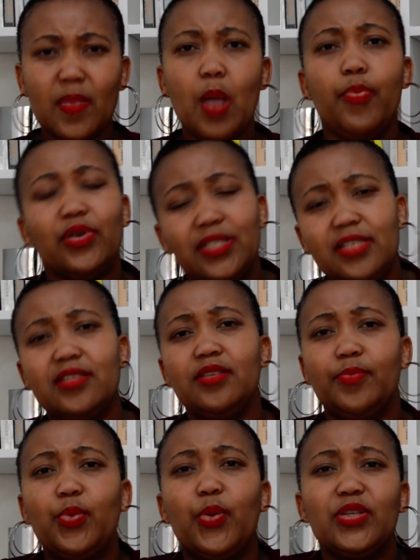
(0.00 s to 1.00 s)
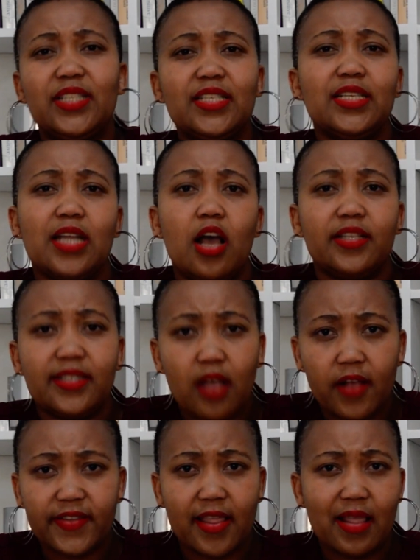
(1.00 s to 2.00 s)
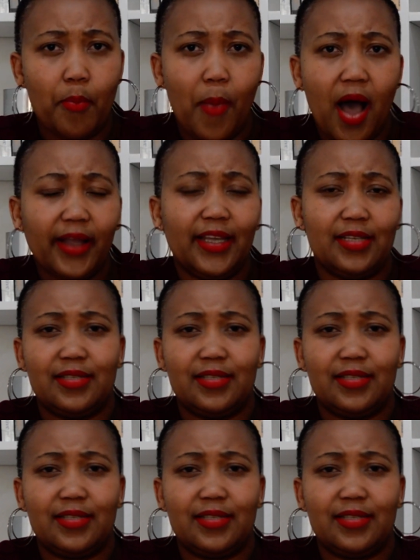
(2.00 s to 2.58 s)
position ourselves in the market.